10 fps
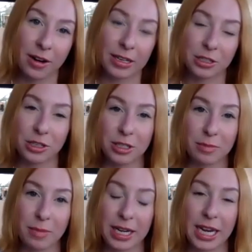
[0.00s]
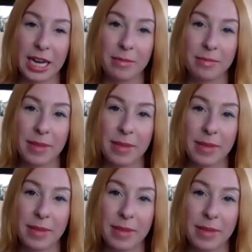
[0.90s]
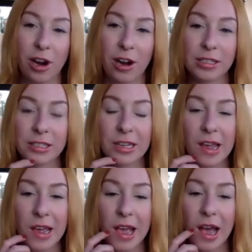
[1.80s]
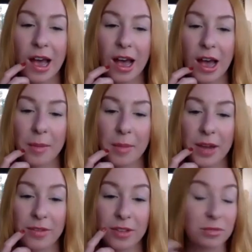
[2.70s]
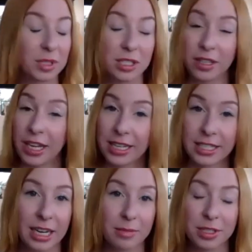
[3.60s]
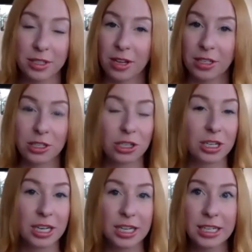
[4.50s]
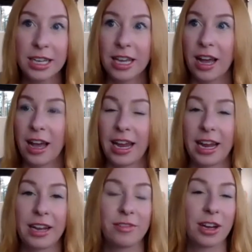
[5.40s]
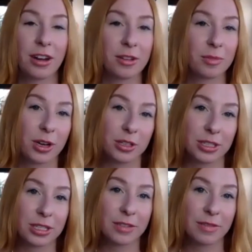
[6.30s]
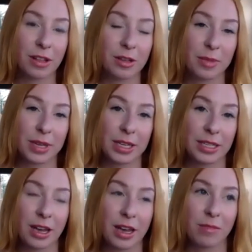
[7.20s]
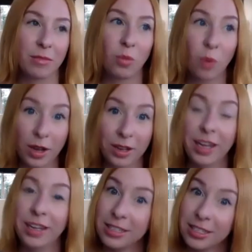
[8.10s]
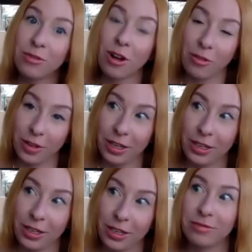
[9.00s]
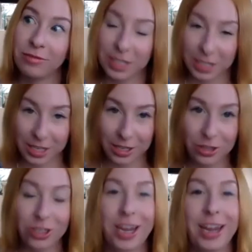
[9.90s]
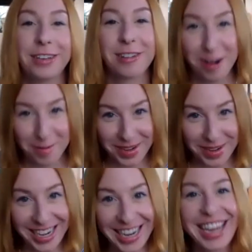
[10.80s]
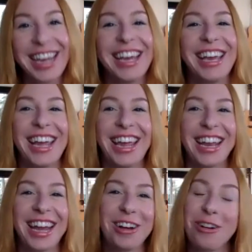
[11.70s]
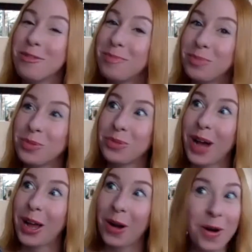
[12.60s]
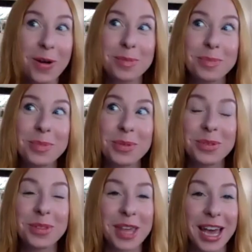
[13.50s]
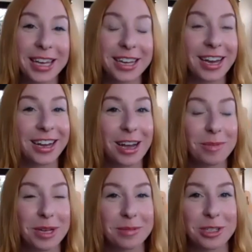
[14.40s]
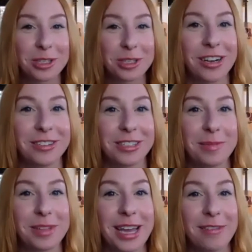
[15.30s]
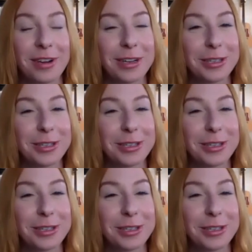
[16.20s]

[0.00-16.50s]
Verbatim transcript: It's just my name at Lauren Frost. Um, I've still, like I said, I'm still auditioning, and I've got other projects in development. Um, one that is involving vintage and comedy, and I hope I hope that uh, I'll be able to share some of that very